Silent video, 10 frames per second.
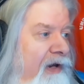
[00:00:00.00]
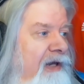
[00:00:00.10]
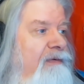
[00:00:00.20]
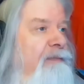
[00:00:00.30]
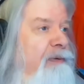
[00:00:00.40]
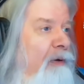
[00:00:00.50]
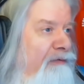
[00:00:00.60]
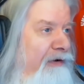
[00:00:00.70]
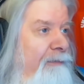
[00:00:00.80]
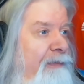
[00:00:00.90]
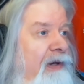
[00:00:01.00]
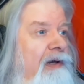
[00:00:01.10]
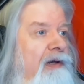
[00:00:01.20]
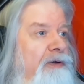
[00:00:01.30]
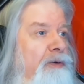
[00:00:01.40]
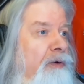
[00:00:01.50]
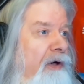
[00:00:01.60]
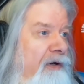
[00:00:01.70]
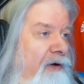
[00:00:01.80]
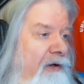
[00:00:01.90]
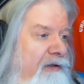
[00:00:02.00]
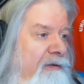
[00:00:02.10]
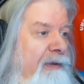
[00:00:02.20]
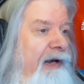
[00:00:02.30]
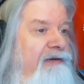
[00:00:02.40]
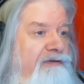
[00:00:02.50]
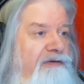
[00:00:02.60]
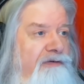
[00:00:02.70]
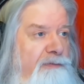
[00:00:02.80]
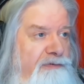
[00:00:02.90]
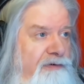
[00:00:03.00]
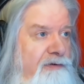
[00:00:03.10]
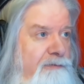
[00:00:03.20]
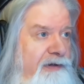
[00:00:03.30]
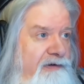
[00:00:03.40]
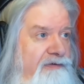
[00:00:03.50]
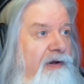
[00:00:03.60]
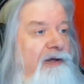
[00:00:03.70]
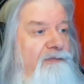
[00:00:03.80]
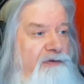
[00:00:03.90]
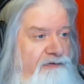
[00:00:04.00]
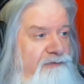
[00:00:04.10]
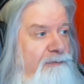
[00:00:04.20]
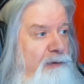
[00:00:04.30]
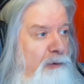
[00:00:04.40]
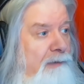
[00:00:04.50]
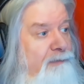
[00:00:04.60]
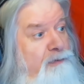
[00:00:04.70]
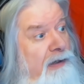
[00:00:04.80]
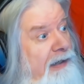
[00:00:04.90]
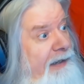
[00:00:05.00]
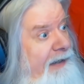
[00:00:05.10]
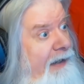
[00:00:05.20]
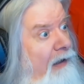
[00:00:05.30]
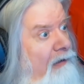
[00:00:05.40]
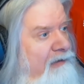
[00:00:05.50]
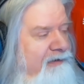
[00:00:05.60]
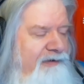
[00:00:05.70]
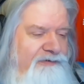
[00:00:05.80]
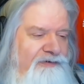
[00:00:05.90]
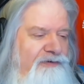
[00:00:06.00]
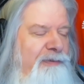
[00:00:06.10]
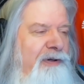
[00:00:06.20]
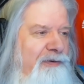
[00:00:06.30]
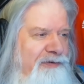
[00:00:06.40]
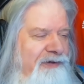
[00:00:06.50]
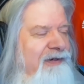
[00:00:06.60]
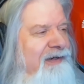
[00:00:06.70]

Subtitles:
If it blows up, you're not caught in the blast because it was long range. If it doesn't blow up, run like hell because it's a beholder.